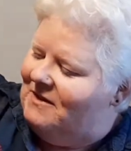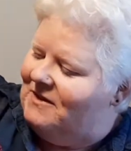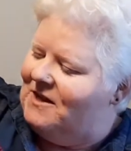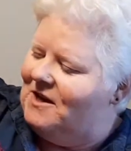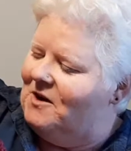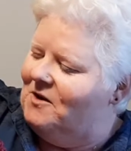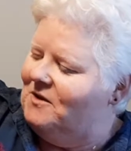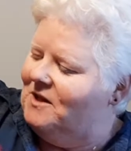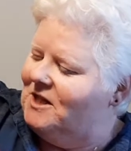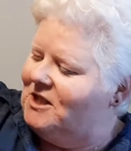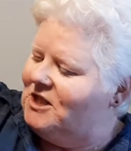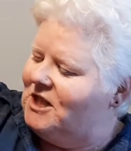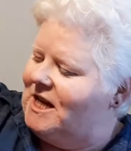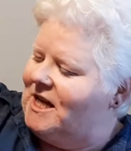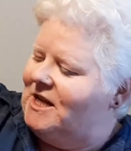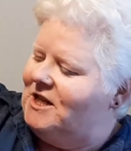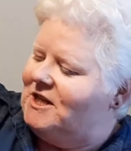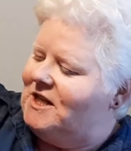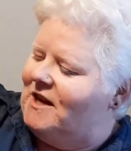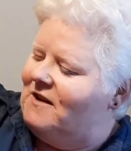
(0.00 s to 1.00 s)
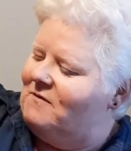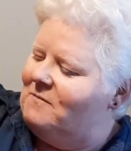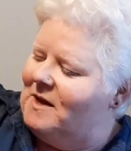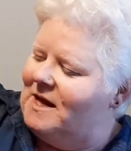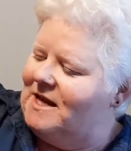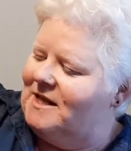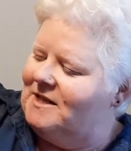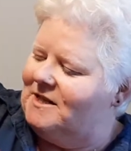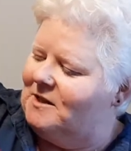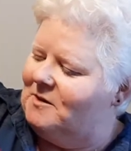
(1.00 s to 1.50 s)
The only change I've
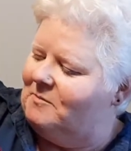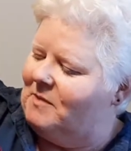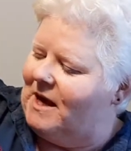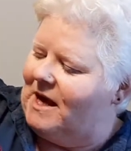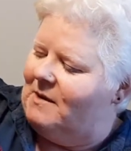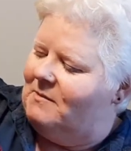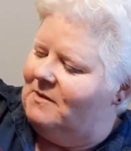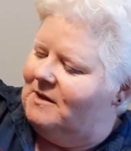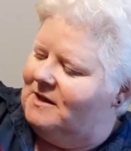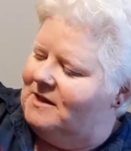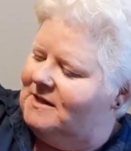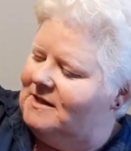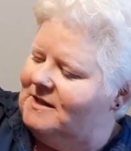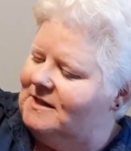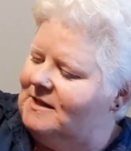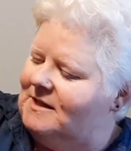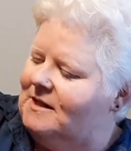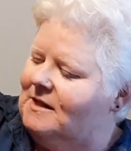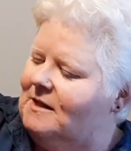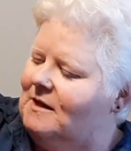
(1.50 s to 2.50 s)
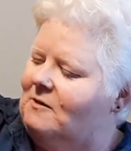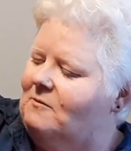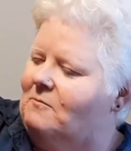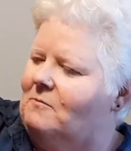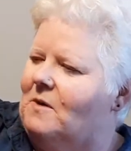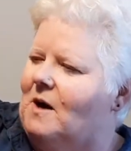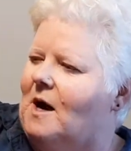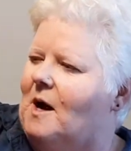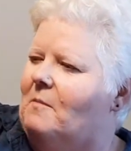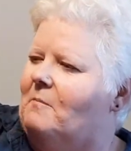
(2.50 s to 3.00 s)
made to Pamela's
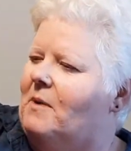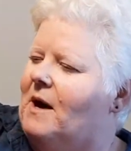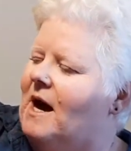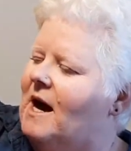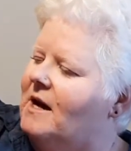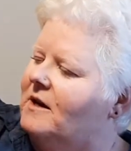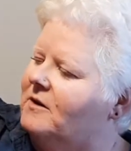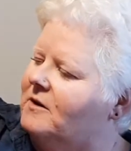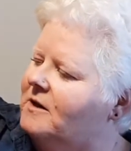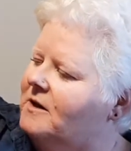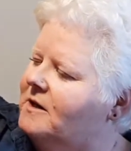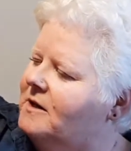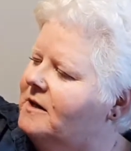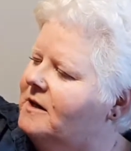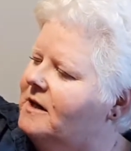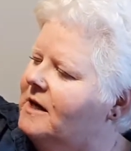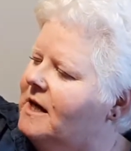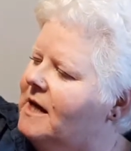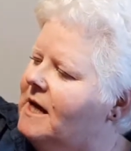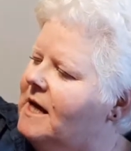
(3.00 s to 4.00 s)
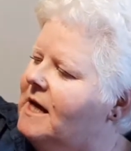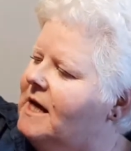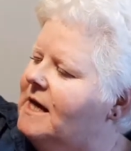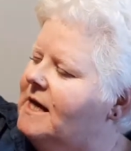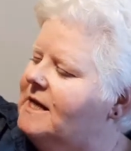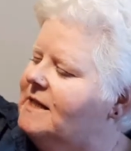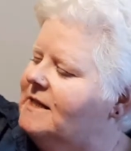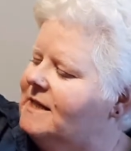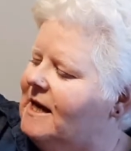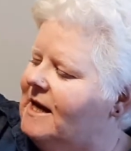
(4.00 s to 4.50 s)
um, pattern
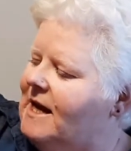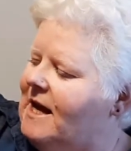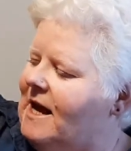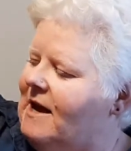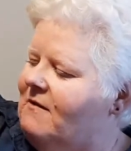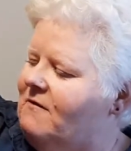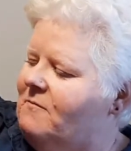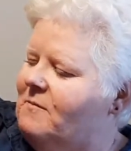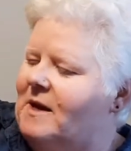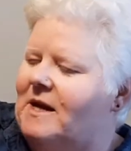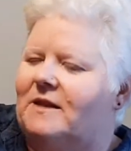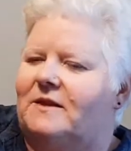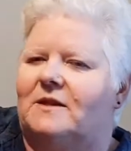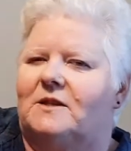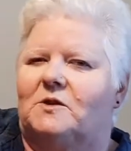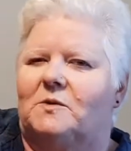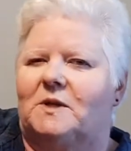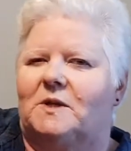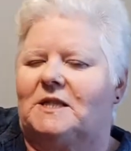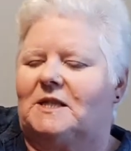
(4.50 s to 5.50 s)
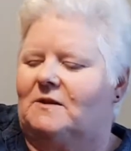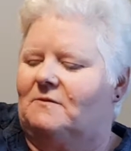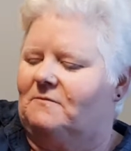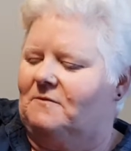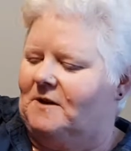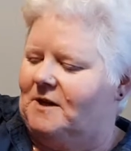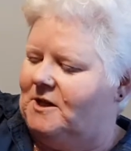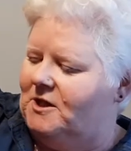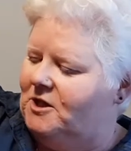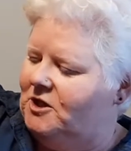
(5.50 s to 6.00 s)
is I have made the Twisted
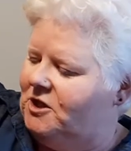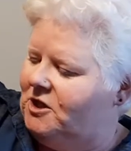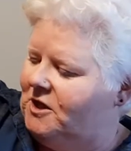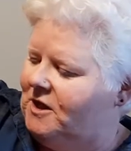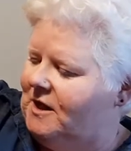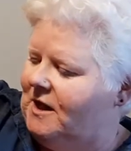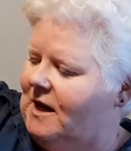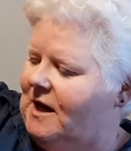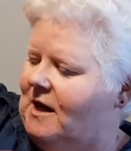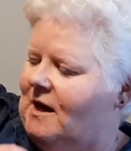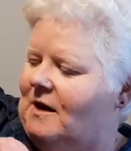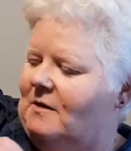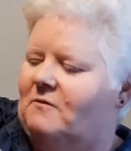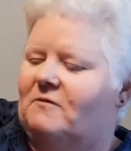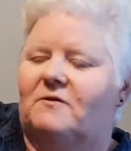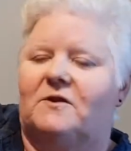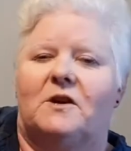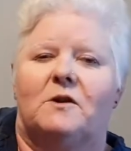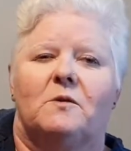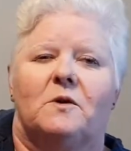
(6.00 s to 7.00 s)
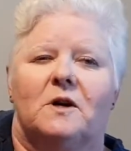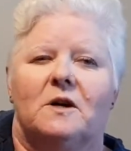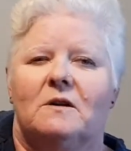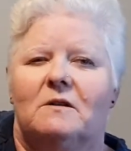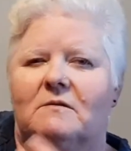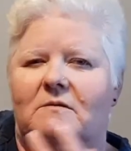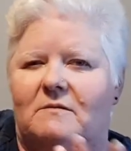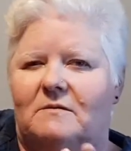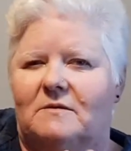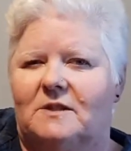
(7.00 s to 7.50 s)
Fringe uh,
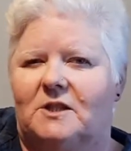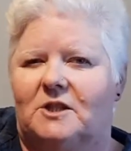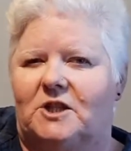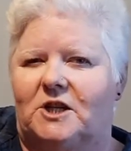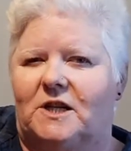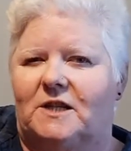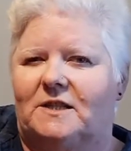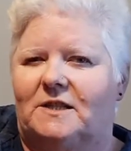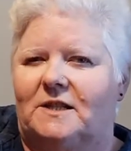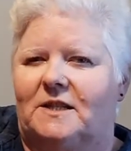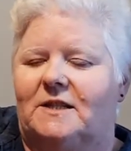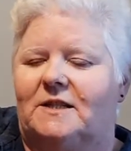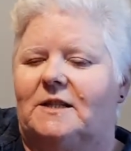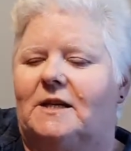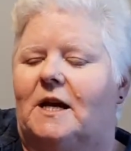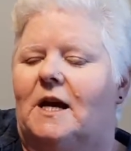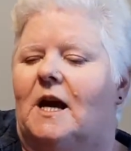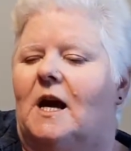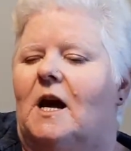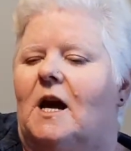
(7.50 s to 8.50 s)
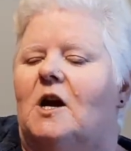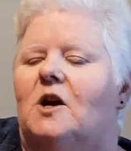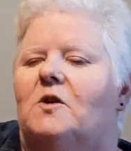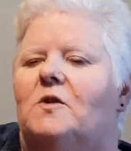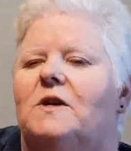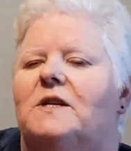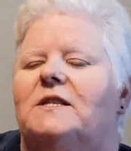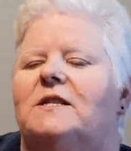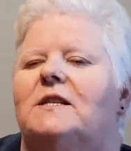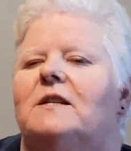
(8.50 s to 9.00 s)
viewer suggested
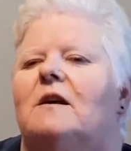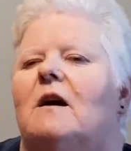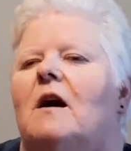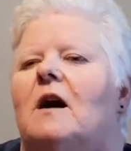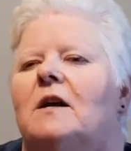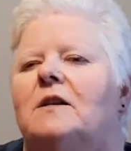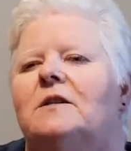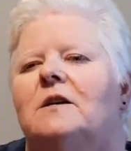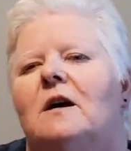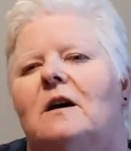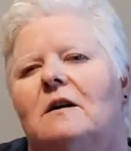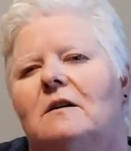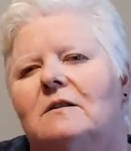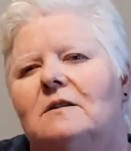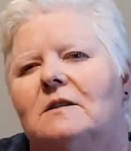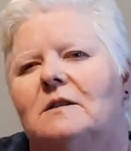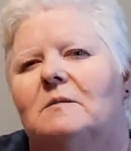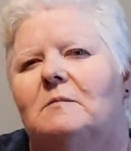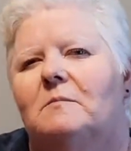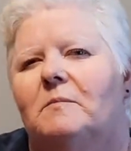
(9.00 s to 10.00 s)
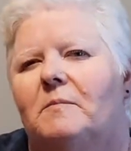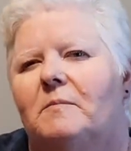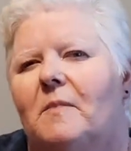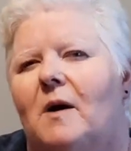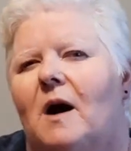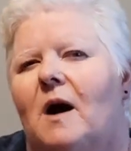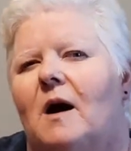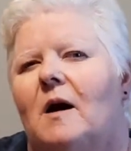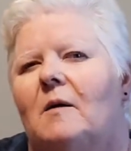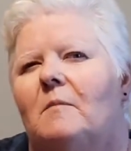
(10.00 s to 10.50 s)
Kristin Omdahl's
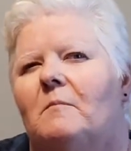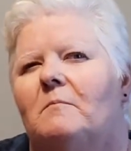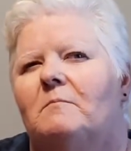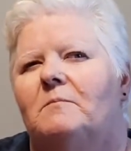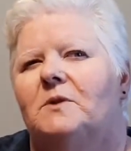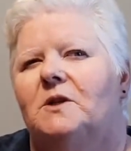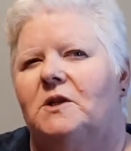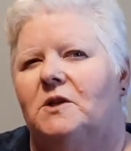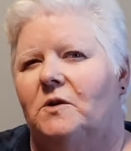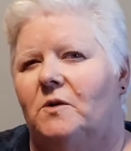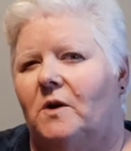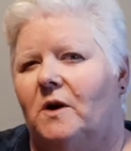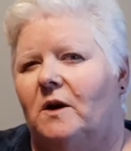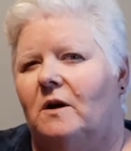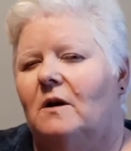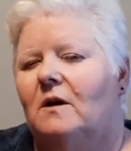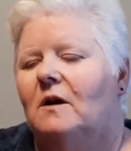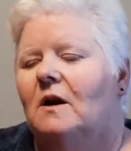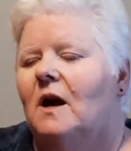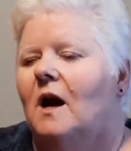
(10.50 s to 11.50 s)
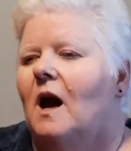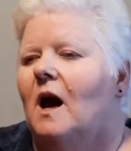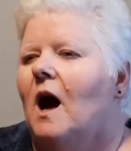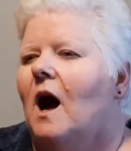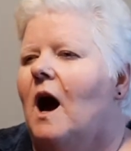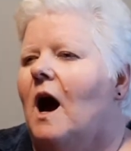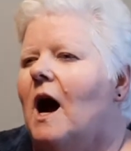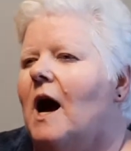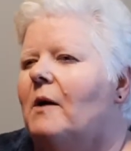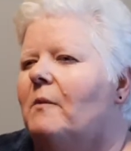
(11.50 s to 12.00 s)
um, tutorial.
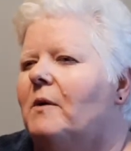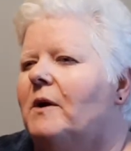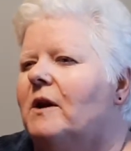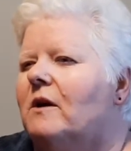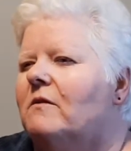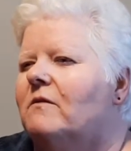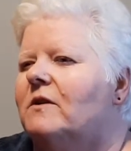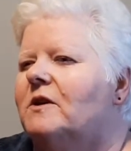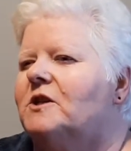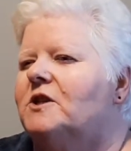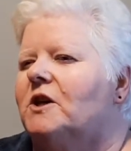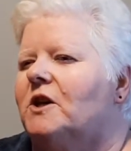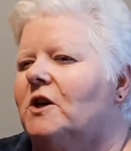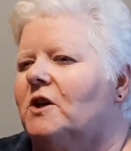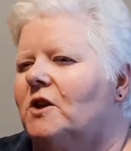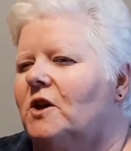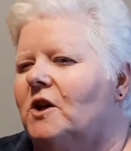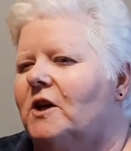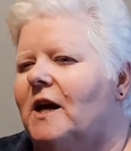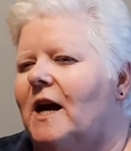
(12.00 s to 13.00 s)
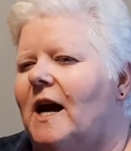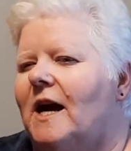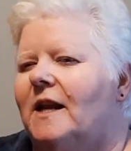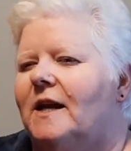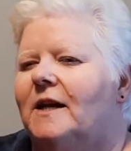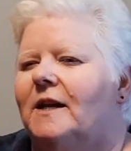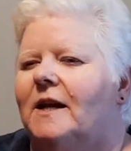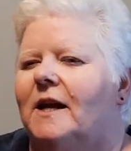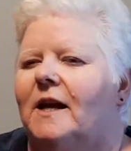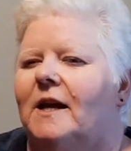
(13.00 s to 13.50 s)
I went over and took a look at
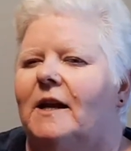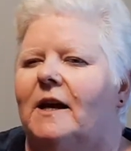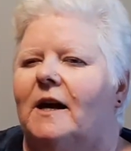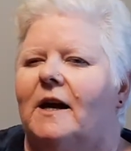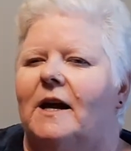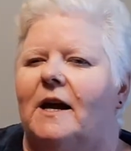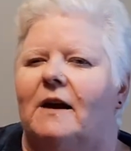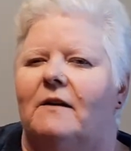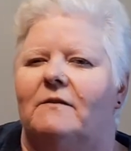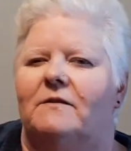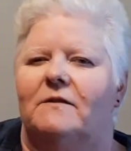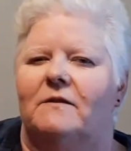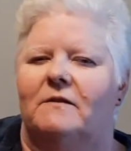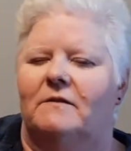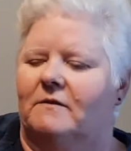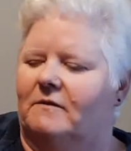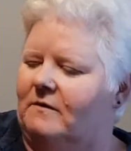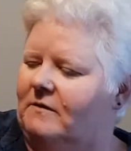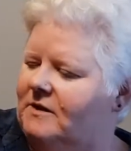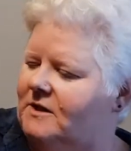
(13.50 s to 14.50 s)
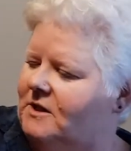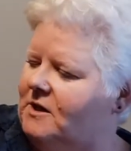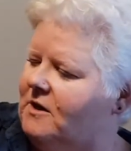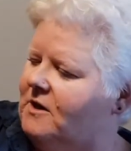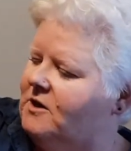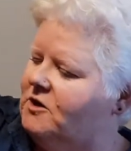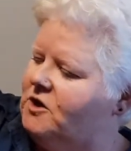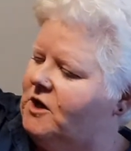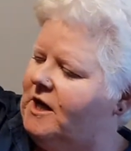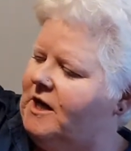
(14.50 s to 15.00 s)
it and I have
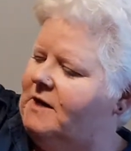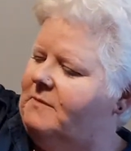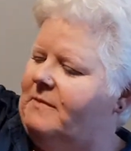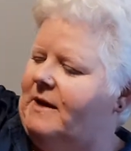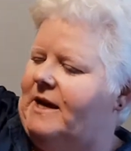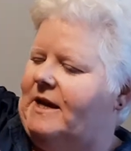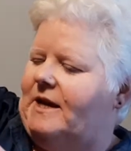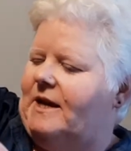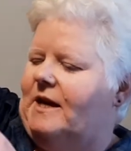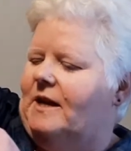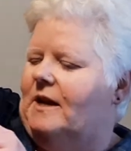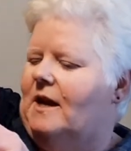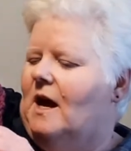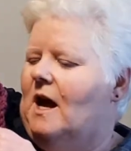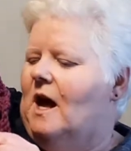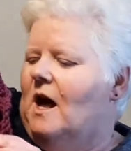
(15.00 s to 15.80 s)
started trying to make it.